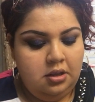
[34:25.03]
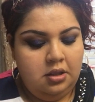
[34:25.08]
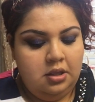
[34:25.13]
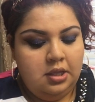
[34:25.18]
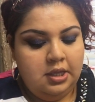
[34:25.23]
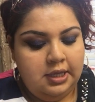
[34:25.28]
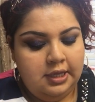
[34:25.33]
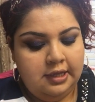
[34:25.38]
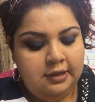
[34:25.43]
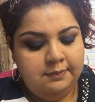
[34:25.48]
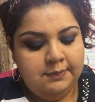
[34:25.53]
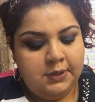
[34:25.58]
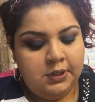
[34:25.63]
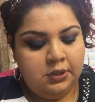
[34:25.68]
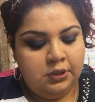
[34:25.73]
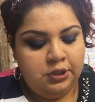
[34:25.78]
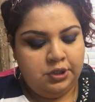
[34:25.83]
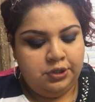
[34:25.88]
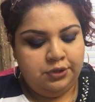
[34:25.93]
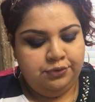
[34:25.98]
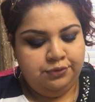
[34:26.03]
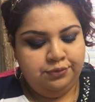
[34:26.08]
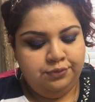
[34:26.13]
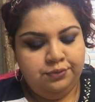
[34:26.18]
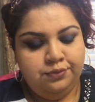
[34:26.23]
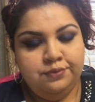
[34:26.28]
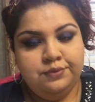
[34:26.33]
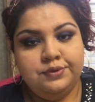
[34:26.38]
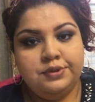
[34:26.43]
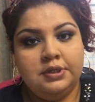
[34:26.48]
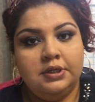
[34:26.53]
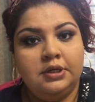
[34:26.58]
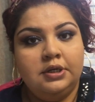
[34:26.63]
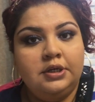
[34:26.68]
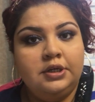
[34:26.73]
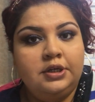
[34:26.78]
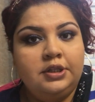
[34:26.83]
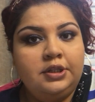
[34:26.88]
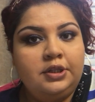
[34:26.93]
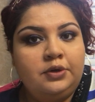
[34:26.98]
I'm gonna use
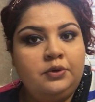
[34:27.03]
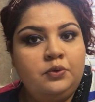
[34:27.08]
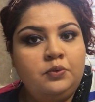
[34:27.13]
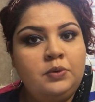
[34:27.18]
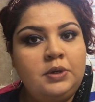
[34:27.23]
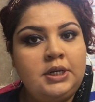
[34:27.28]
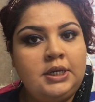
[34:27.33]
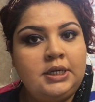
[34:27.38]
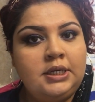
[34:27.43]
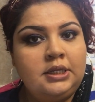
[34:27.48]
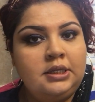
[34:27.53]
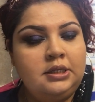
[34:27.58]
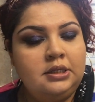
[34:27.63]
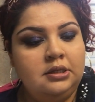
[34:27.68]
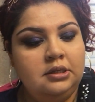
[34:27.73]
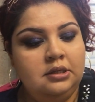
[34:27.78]
the Hoola.